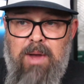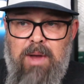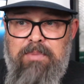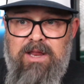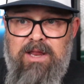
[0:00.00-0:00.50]
If you're
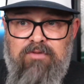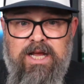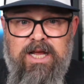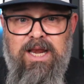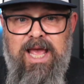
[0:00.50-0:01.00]
using a
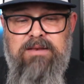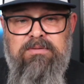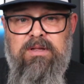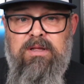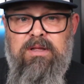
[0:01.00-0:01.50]
lead,
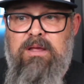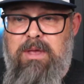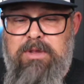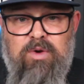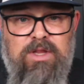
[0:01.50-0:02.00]
maybe do
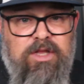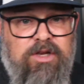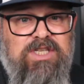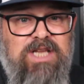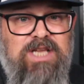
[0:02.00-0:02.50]
a little
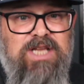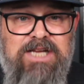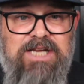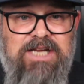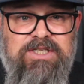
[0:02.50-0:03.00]
slash and
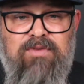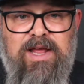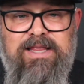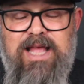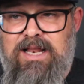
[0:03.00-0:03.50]
stuff like that.
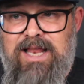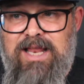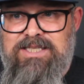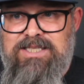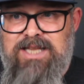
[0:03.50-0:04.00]
The lead's not
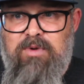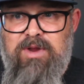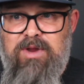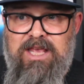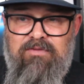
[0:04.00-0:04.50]
really going to
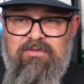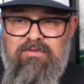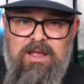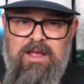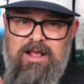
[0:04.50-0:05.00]
give you
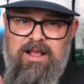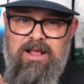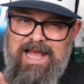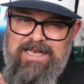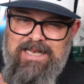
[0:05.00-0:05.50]
that
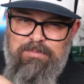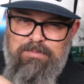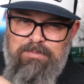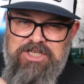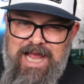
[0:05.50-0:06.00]
splash
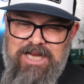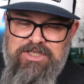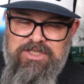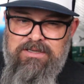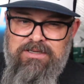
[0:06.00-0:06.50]
action,
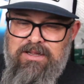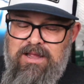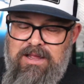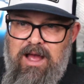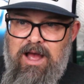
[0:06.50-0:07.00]

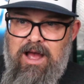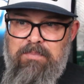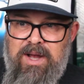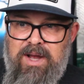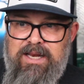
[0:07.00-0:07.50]
but
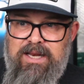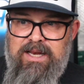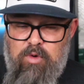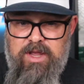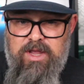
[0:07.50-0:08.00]
it will
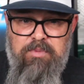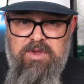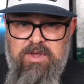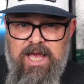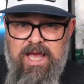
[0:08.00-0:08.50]
get
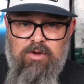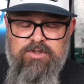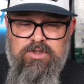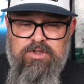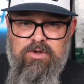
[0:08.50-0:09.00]
closer to
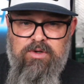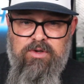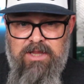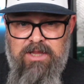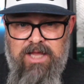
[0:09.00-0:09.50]
that. The
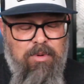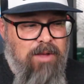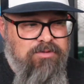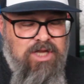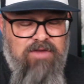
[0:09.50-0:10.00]
hammer bombs will
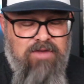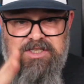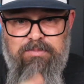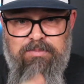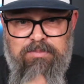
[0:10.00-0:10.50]
give you the
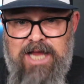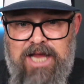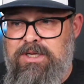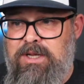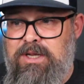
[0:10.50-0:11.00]
splash.
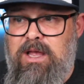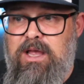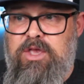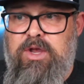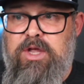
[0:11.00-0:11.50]
You
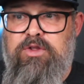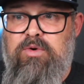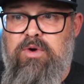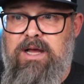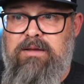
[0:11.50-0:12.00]
can do a
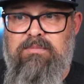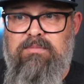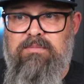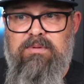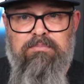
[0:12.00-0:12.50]

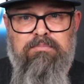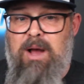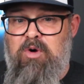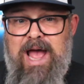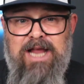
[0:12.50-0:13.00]
bubble
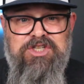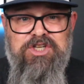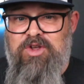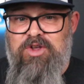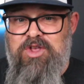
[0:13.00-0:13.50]
action, or you
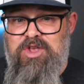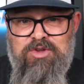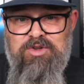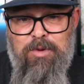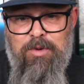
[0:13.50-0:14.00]
can do a little
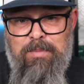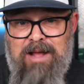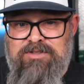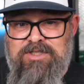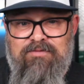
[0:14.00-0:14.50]
bounce off
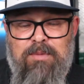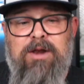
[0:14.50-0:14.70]
the bottom.